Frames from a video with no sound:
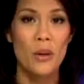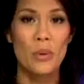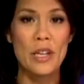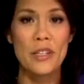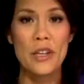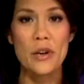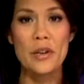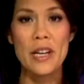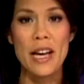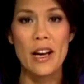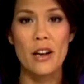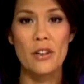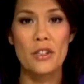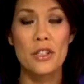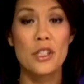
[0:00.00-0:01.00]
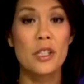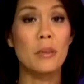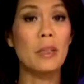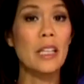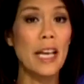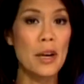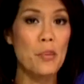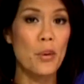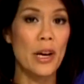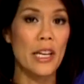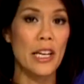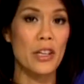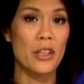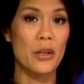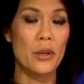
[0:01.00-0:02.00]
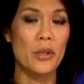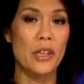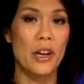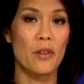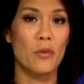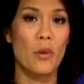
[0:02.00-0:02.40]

We turn now to some late breaking news out of